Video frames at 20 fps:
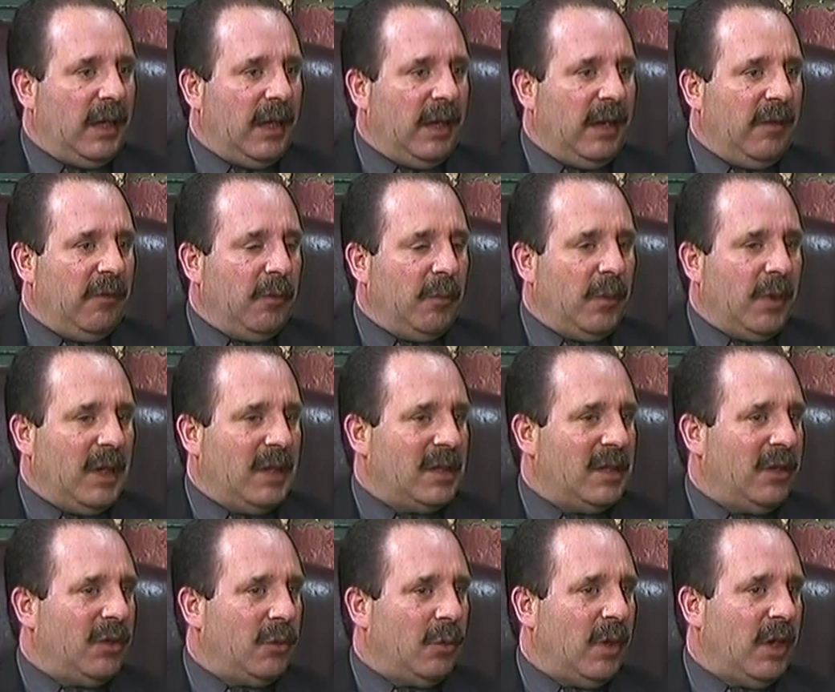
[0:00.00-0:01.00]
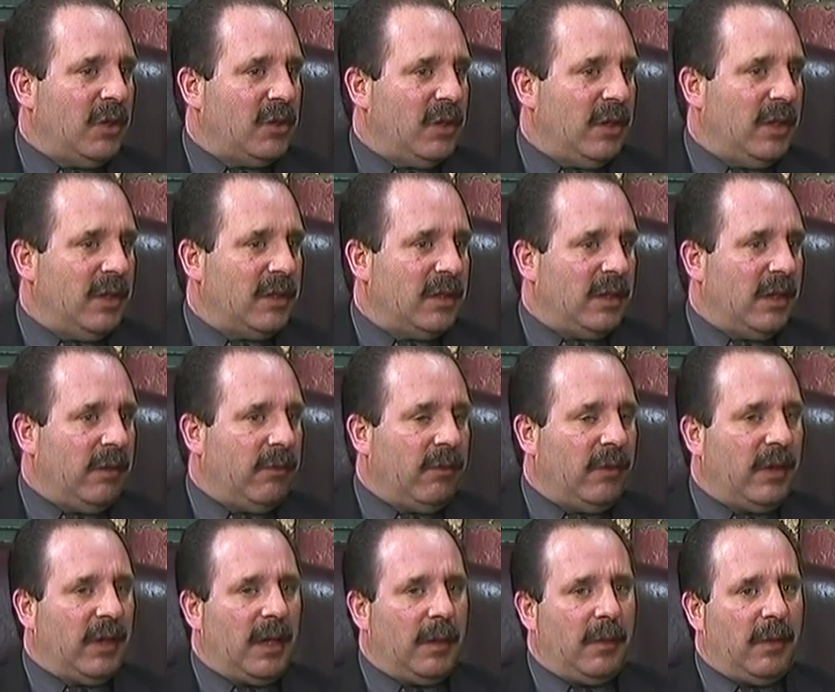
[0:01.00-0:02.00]
And everybody's situation is
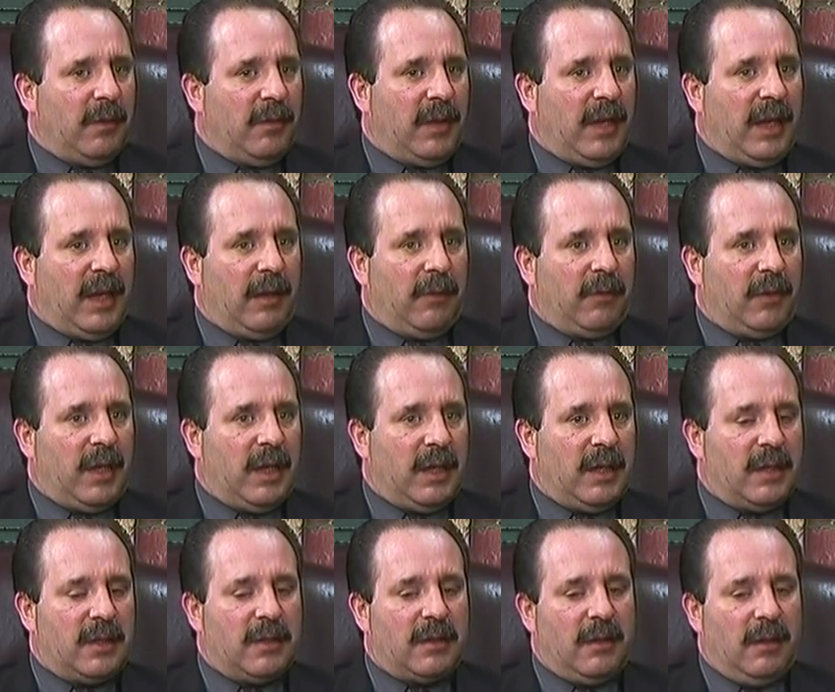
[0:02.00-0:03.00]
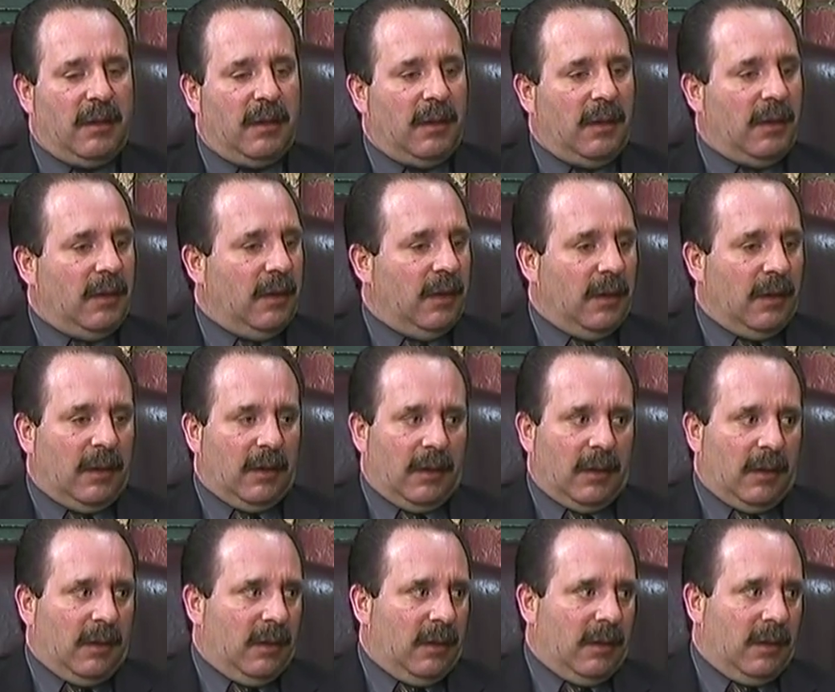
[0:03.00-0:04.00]
different. I mean, if they have kids,
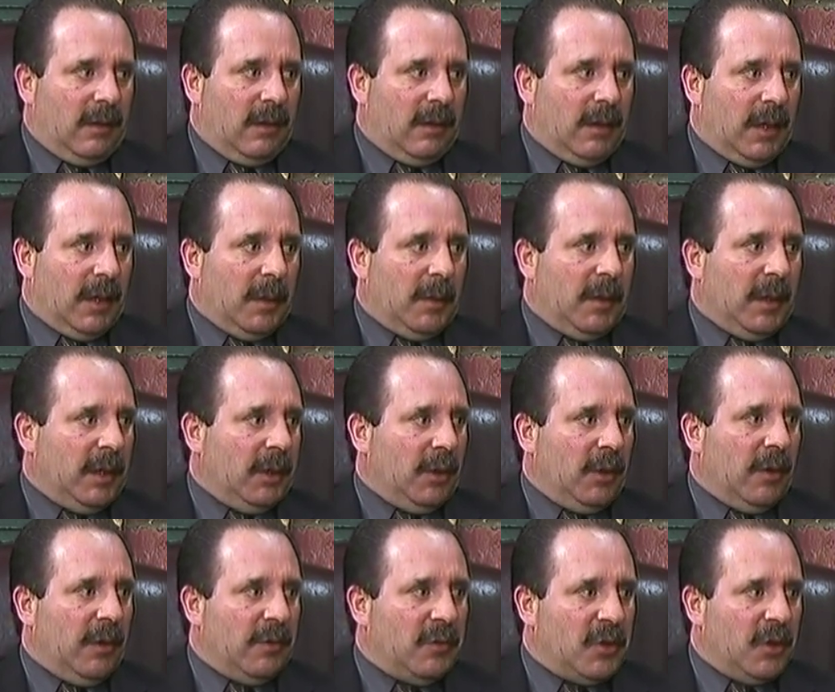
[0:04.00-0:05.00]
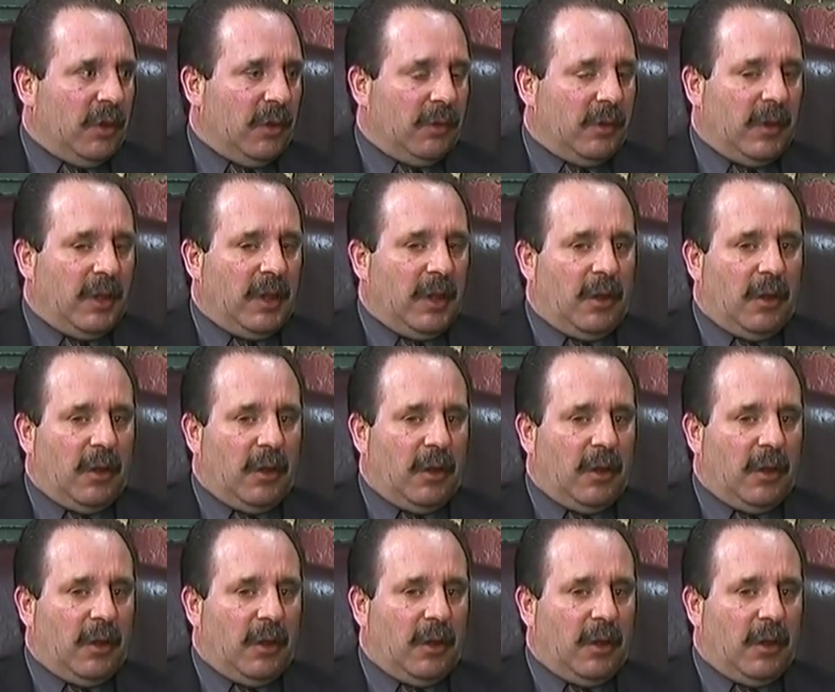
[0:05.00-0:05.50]
you have children,